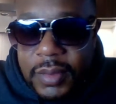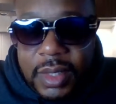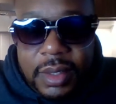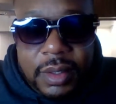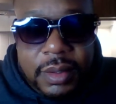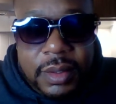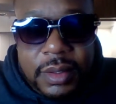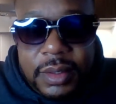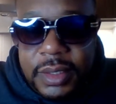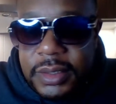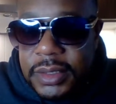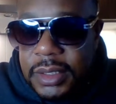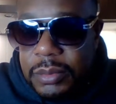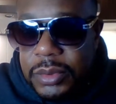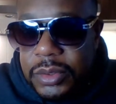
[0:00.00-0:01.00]
Let's
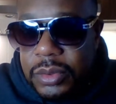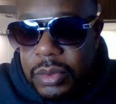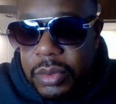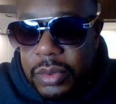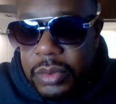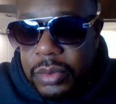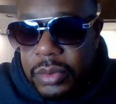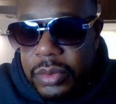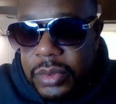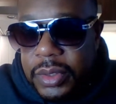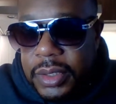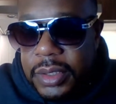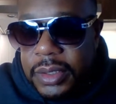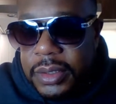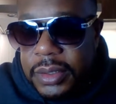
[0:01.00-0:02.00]
see what's going
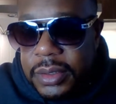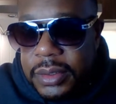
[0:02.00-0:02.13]
on.